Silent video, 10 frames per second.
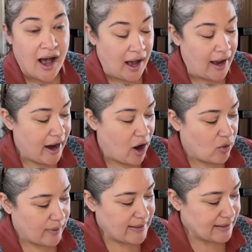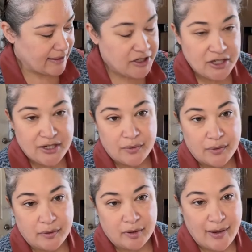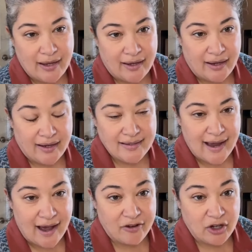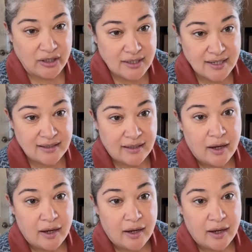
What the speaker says: I always like to do it when the pancake is half cooked